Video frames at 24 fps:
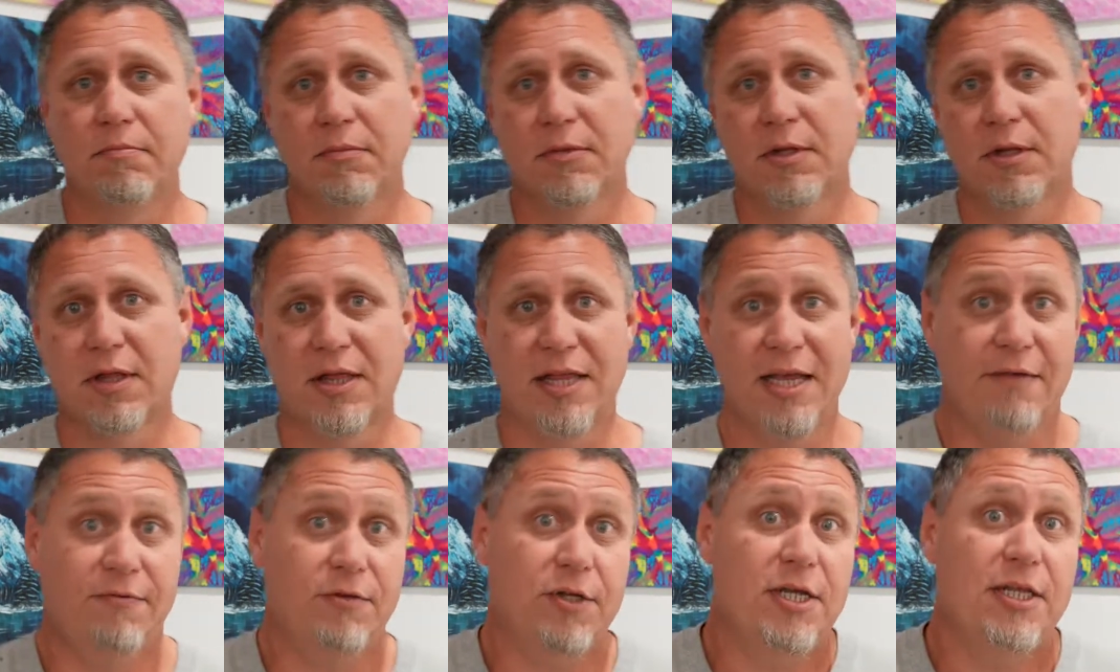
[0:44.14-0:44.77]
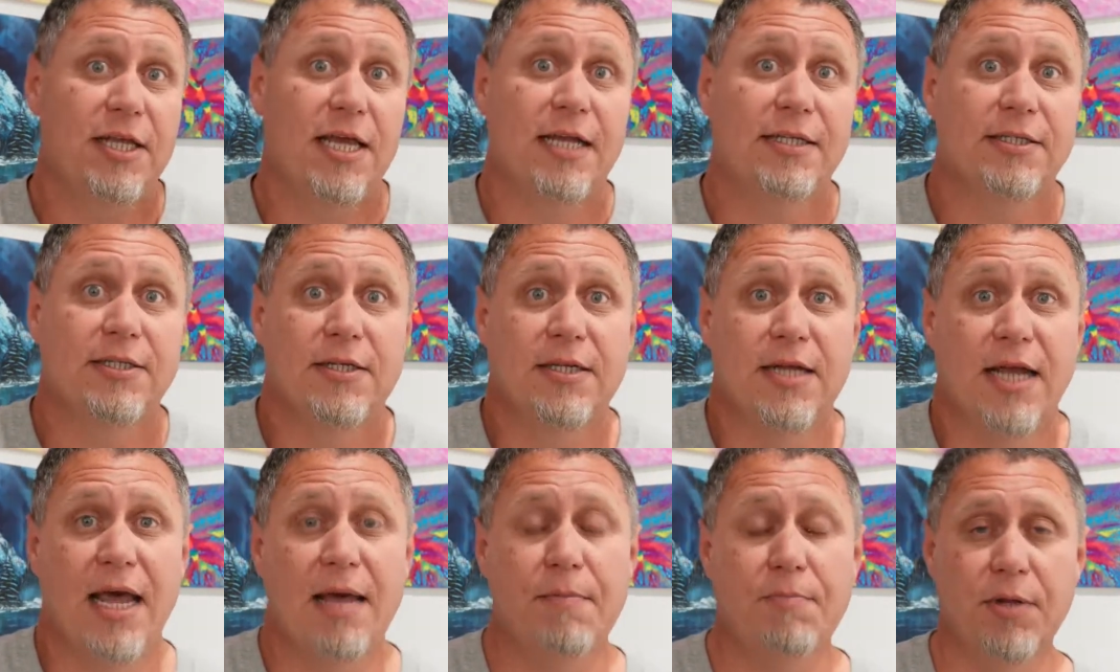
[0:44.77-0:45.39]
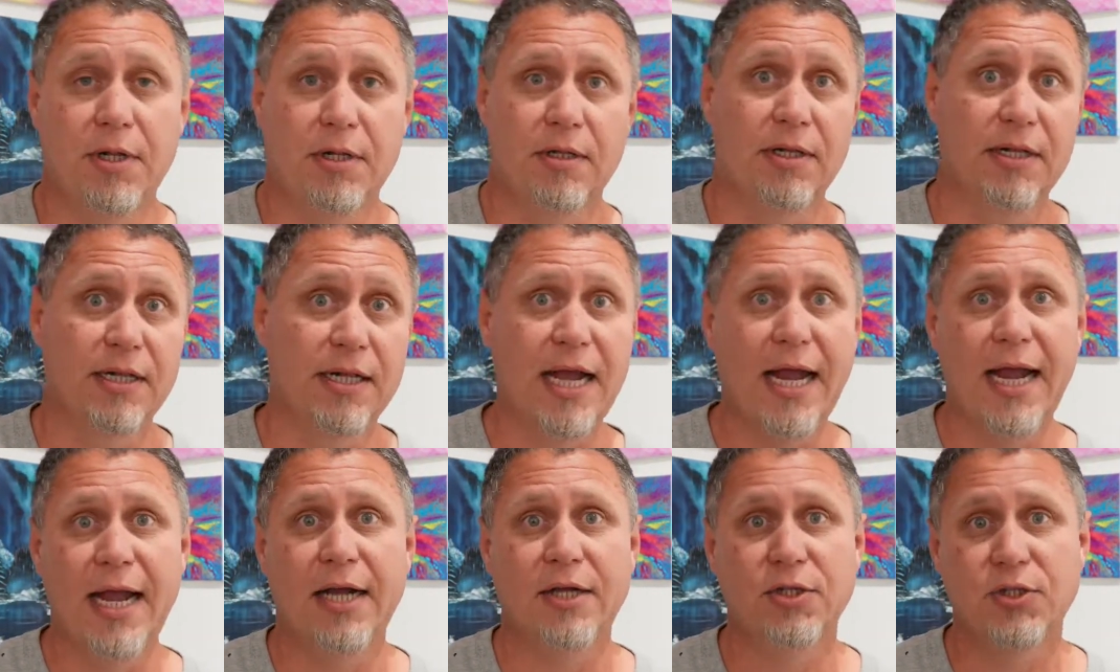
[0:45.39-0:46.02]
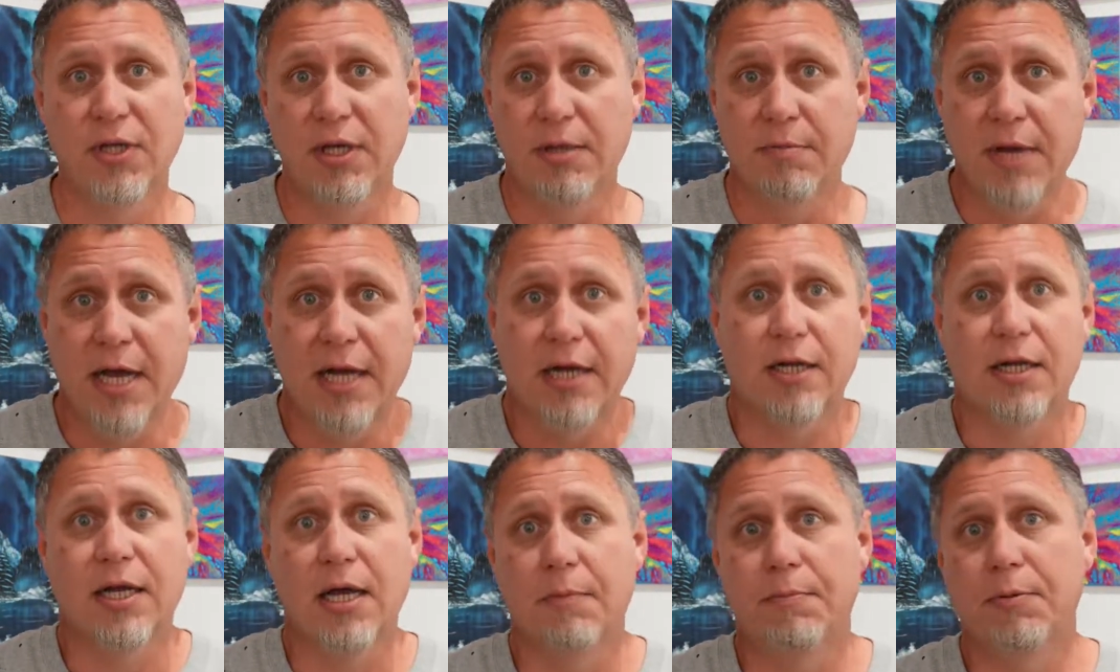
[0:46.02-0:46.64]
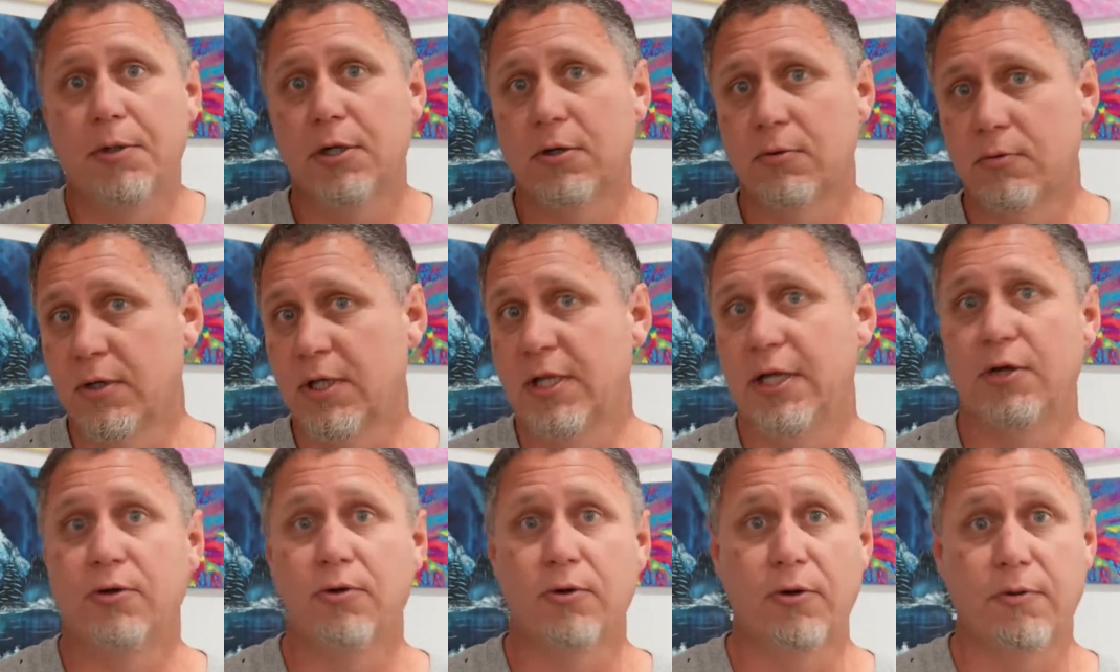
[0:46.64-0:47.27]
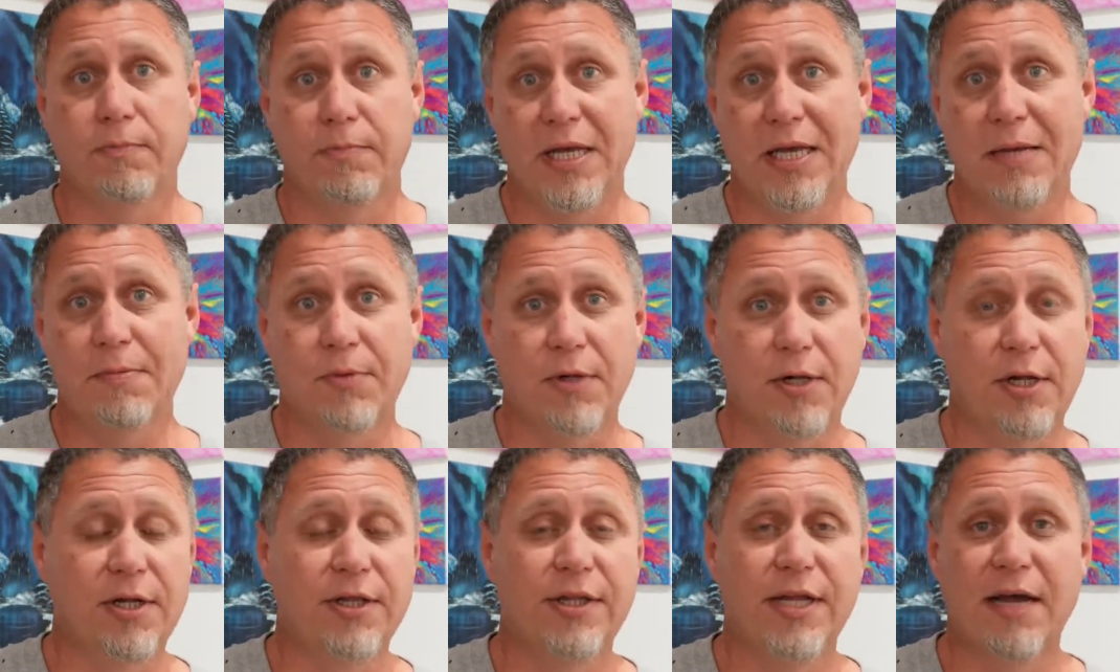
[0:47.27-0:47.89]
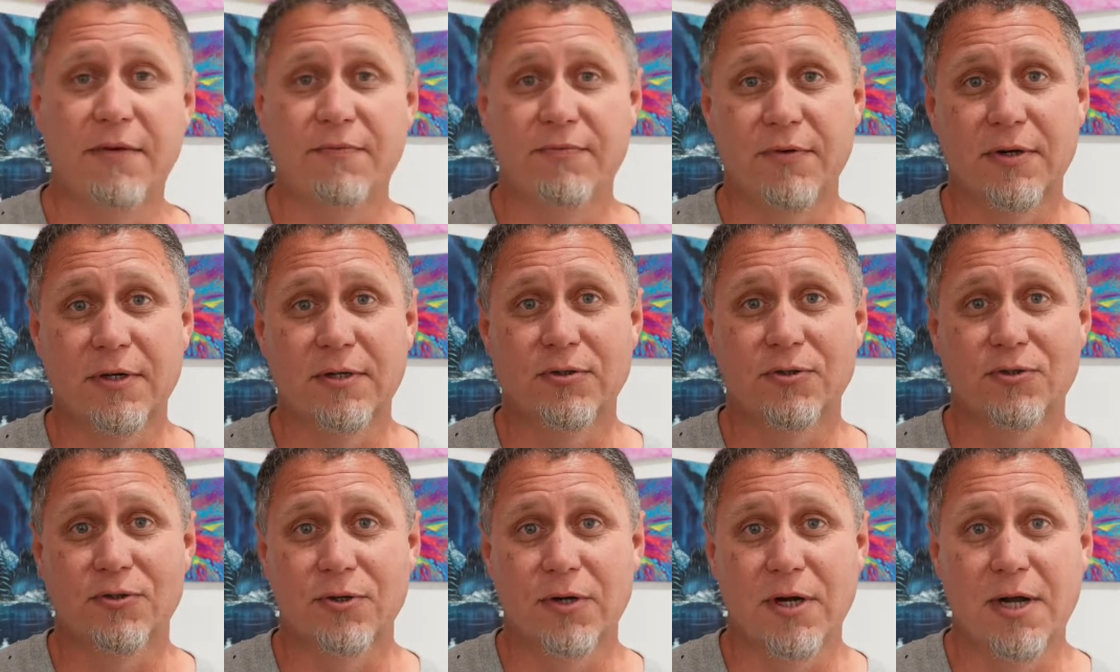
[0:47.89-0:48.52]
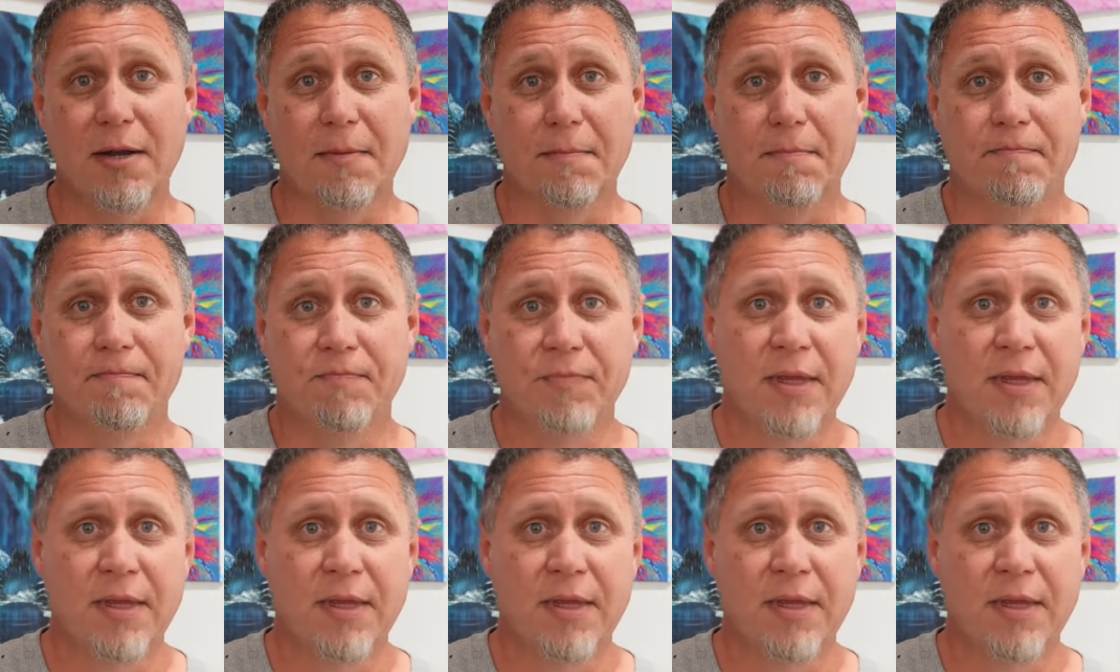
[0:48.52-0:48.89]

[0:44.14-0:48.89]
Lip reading: Thankfully that didn't happen, and I actually met a couple of really cool people on that first trip.